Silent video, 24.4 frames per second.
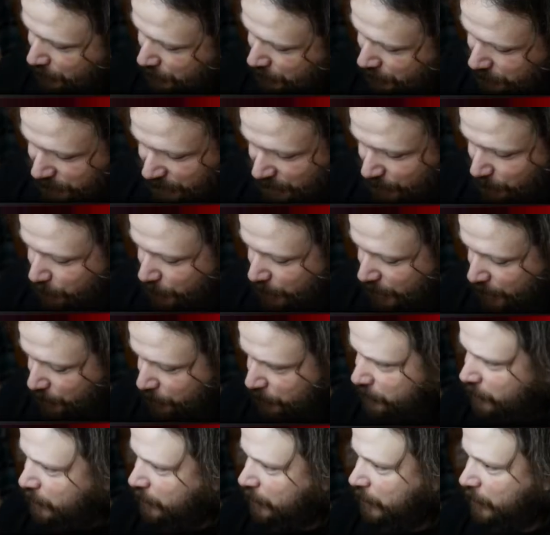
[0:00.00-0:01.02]
Stand by.
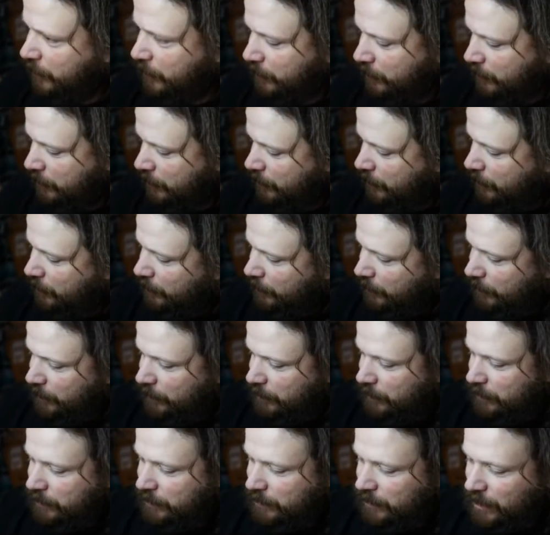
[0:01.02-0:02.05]
We're just going to
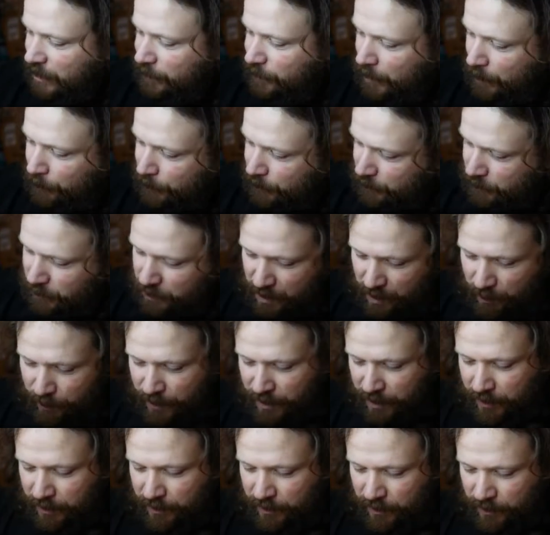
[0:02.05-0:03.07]
sleeve up the Charmander.